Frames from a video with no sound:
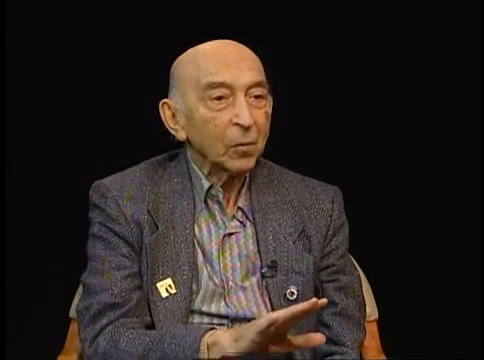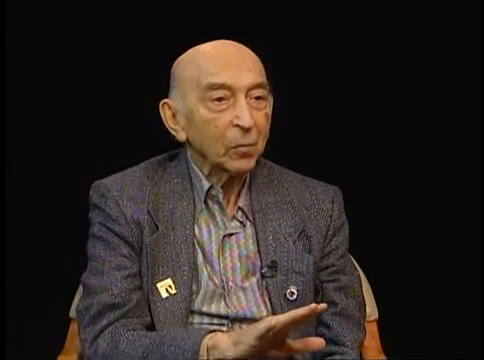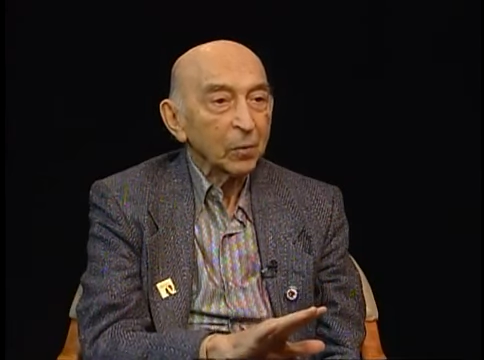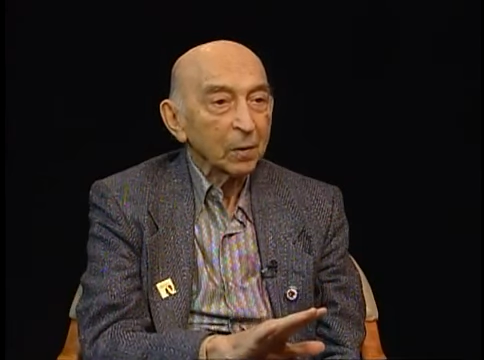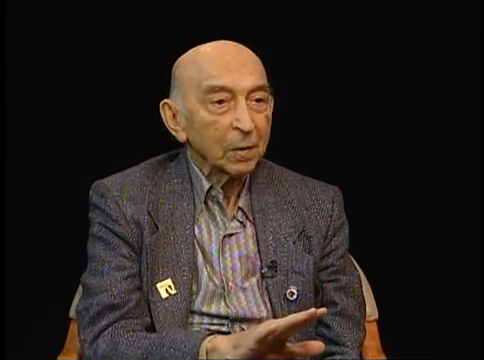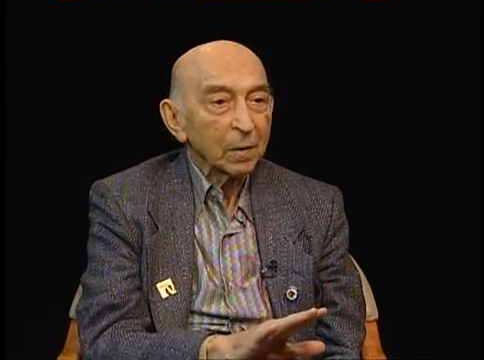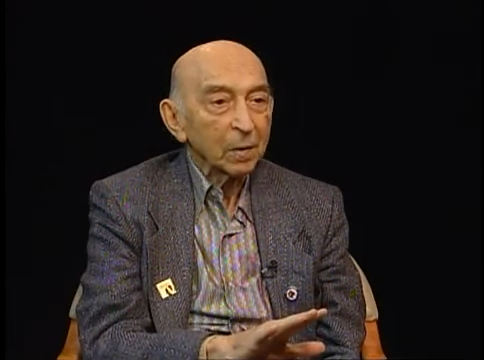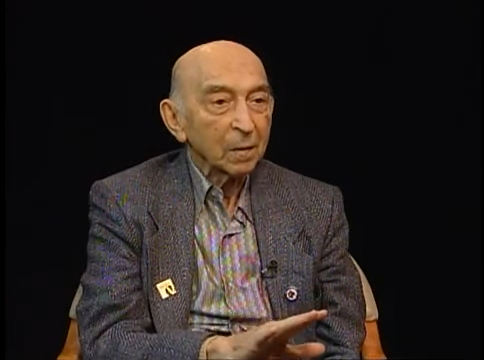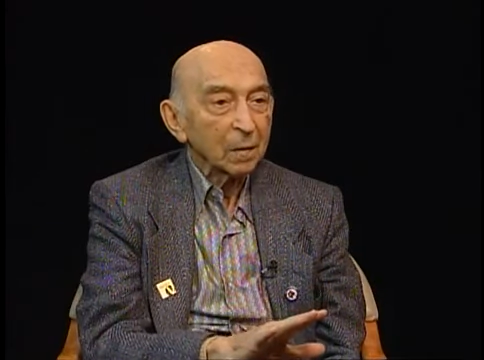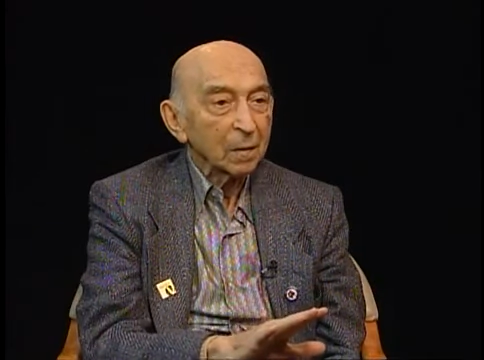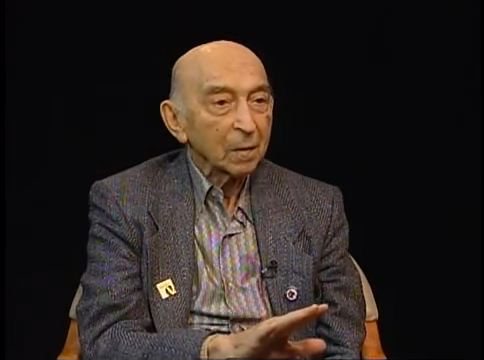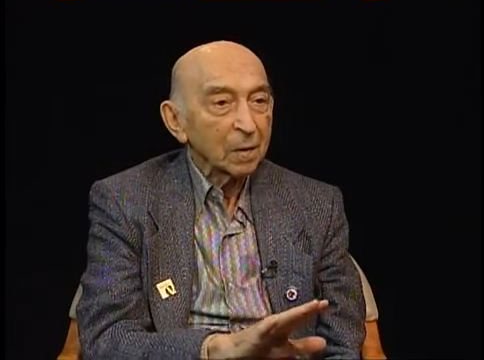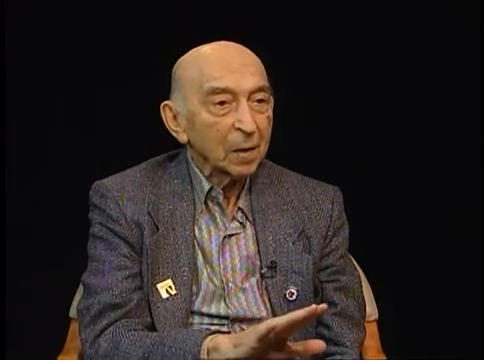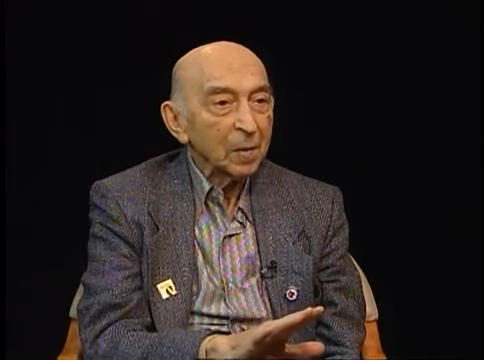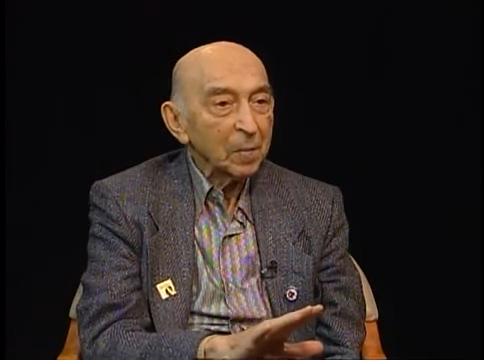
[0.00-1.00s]
words,
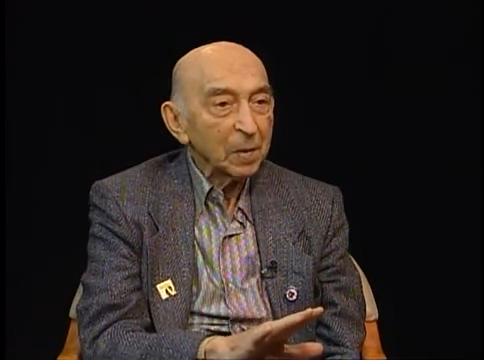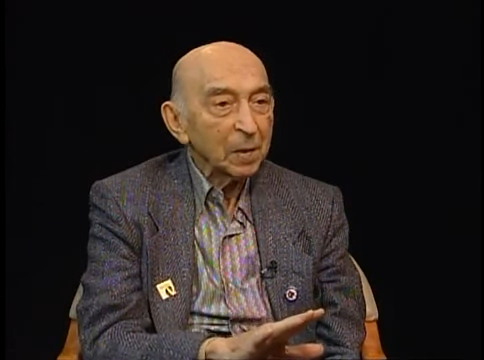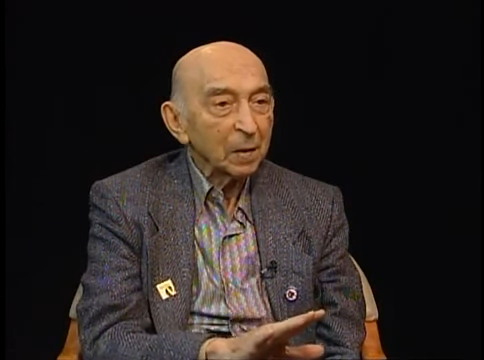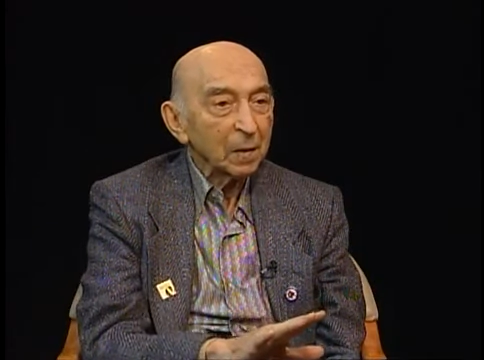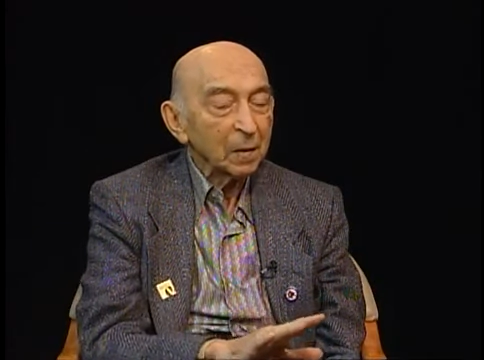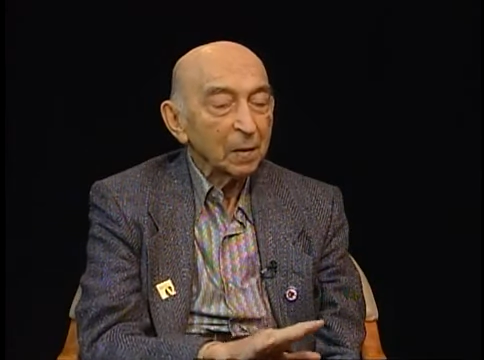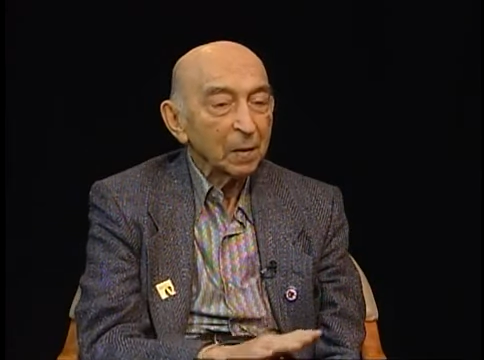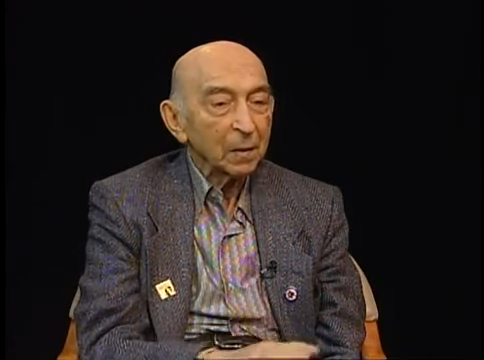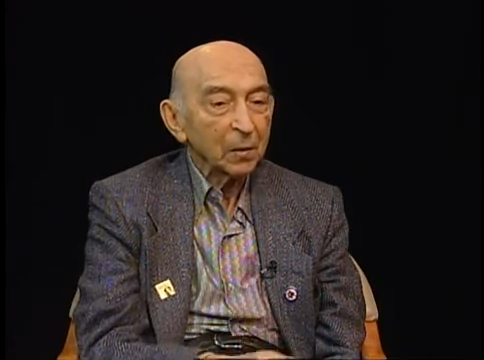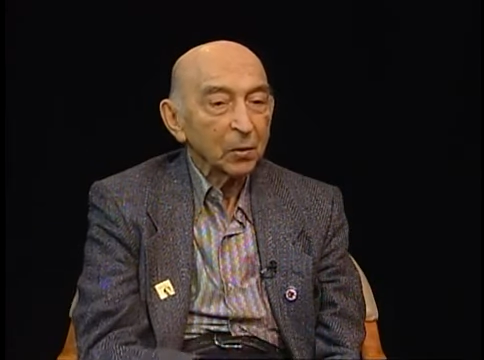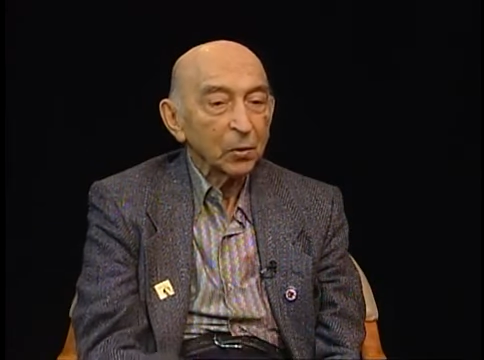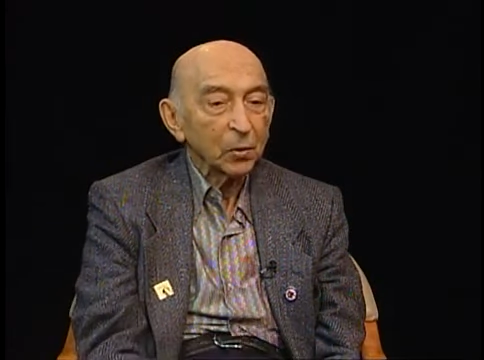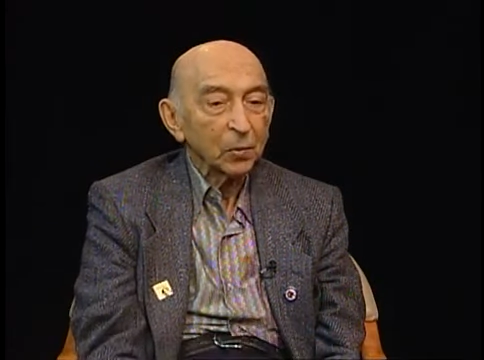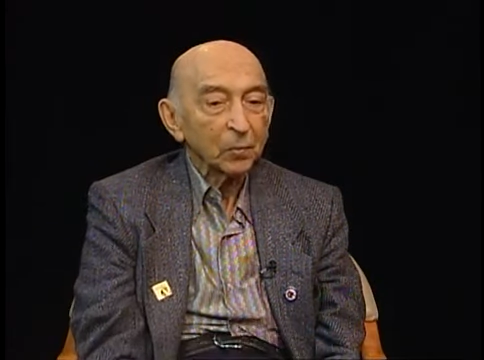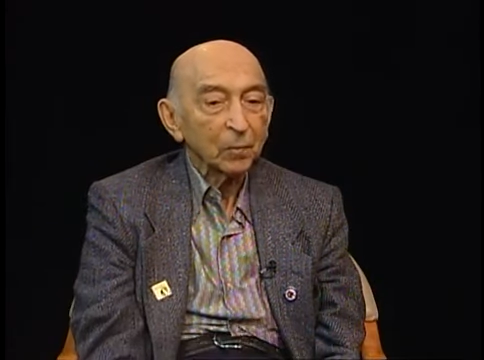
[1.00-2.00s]
deep-seated
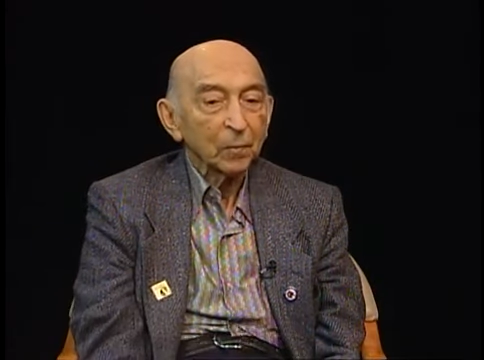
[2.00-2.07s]
tradition.